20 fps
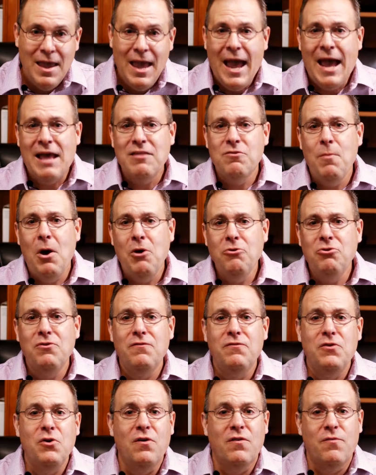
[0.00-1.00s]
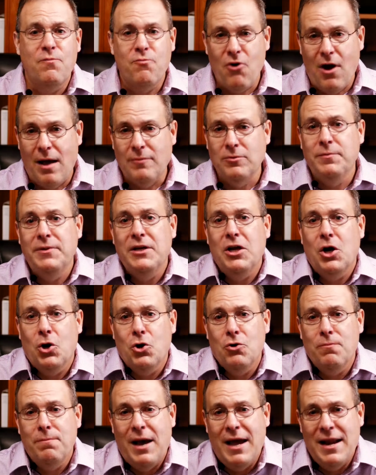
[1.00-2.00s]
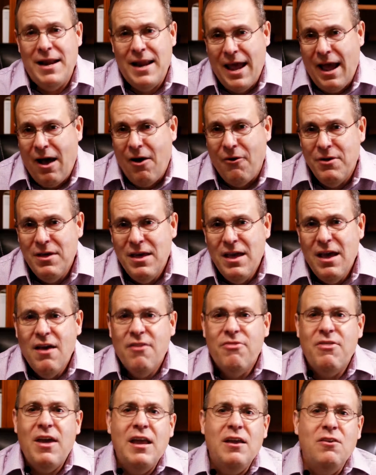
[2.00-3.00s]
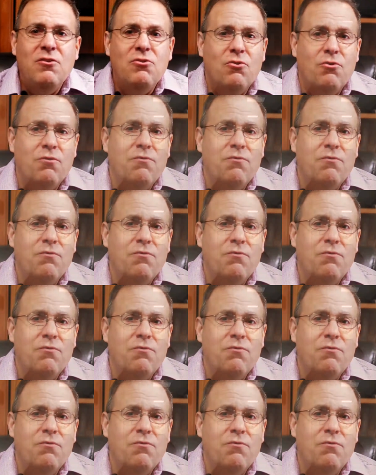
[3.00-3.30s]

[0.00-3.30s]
As most of you have probably heard by now, things are